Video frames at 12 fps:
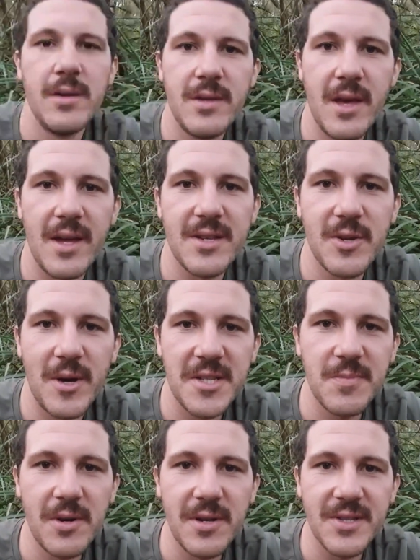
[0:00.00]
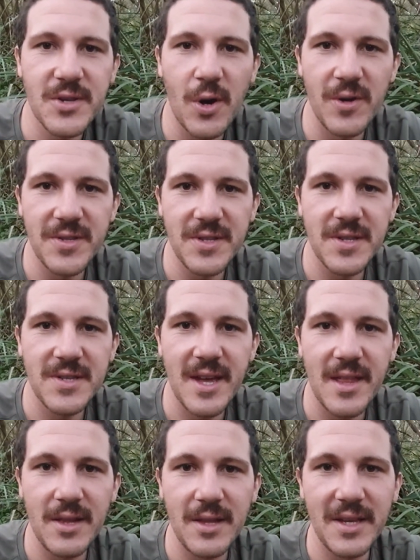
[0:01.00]
Yeah, so our spot is cozy to say
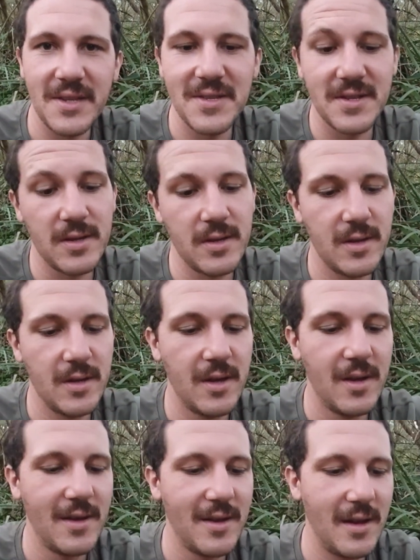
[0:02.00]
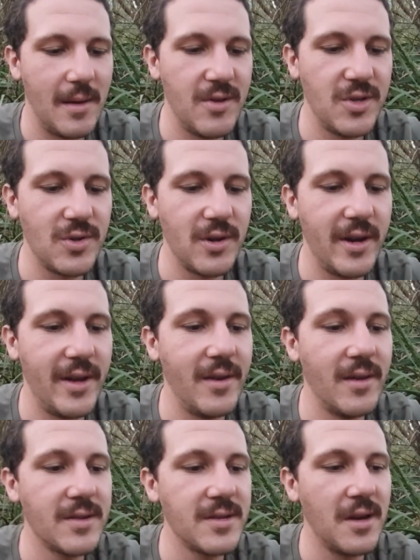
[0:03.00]
the least. I'm enjoying
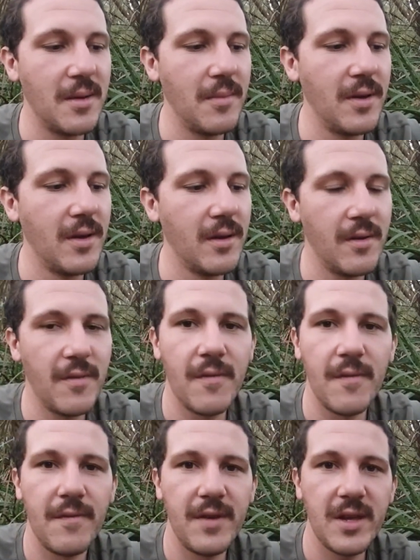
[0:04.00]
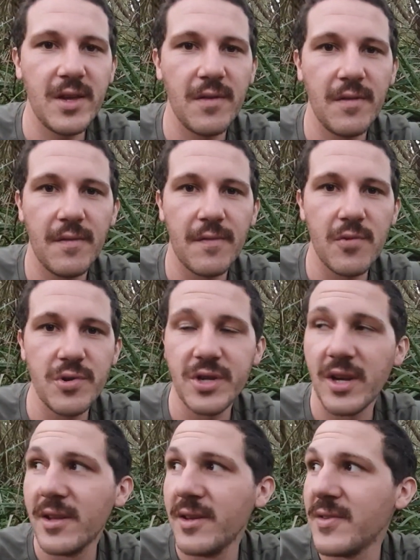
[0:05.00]
some vegan fruit
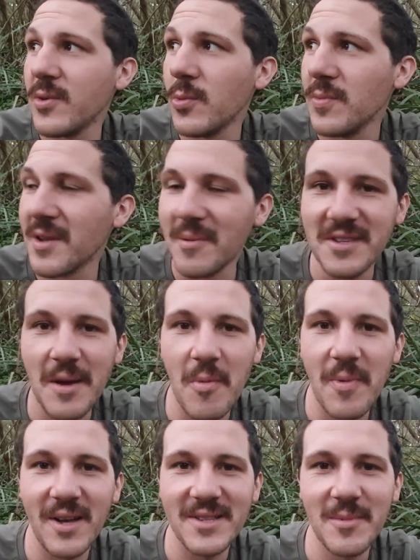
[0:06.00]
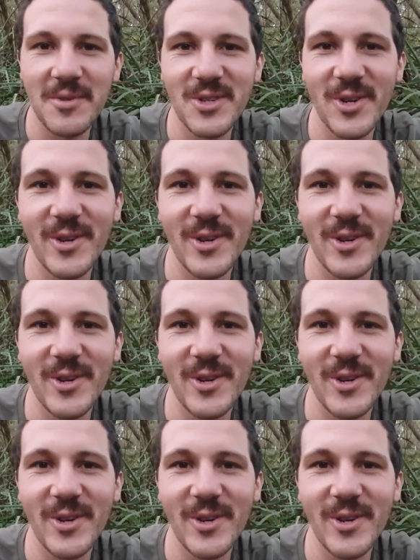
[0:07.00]
jellies. Ooh, someone's coming past, let me